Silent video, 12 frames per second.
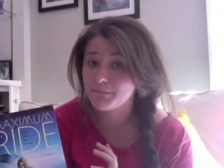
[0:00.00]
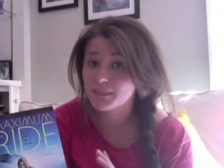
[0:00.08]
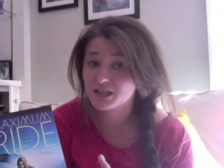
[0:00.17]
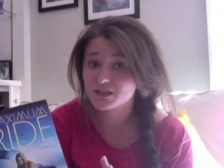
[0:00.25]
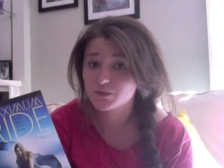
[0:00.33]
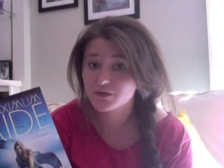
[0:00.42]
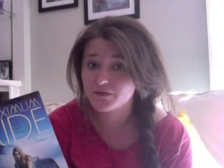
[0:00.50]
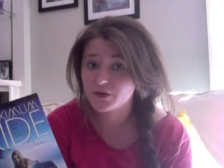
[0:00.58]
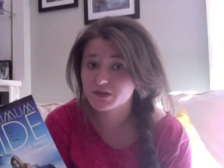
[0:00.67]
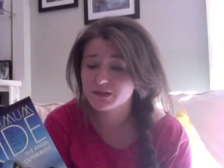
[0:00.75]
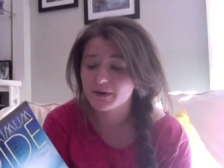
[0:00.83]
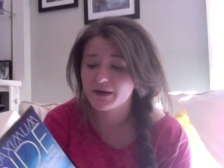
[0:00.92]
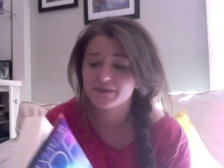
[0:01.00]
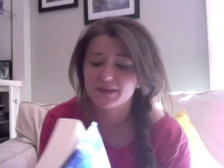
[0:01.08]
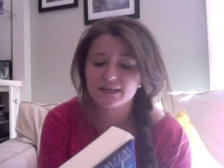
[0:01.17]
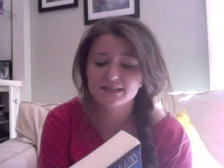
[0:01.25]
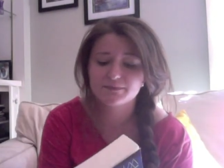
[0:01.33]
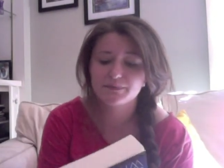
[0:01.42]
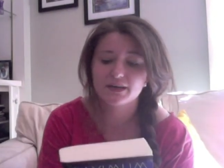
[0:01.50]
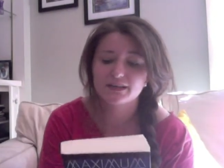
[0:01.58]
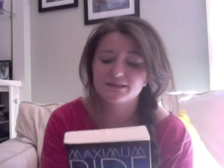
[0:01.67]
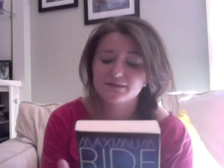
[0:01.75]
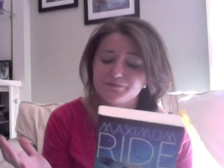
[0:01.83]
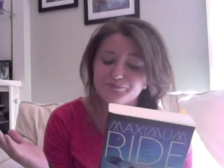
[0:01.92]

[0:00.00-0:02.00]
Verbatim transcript: mixed reviews about this, but